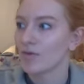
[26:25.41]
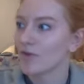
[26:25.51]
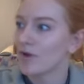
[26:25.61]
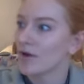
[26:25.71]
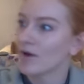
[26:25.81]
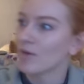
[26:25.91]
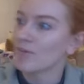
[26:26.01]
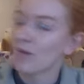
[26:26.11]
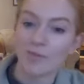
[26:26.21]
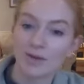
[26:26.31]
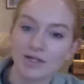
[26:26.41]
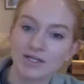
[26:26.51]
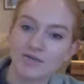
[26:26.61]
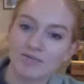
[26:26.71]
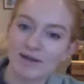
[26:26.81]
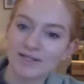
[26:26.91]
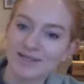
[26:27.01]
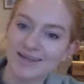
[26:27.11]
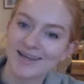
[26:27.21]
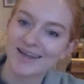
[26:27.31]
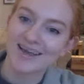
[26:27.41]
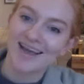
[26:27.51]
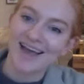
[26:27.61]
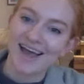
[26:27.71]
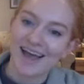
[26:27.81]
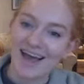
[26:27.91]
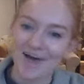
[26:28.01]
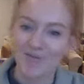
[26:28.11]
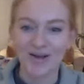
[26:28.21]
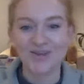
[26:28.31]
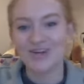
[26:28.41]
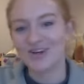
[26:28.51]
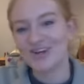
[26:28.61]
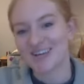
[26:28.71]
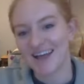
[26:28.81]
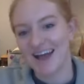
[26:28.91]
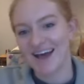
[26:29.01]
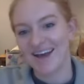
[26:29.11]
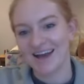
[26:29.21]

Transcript: the probability of risk. And when you look at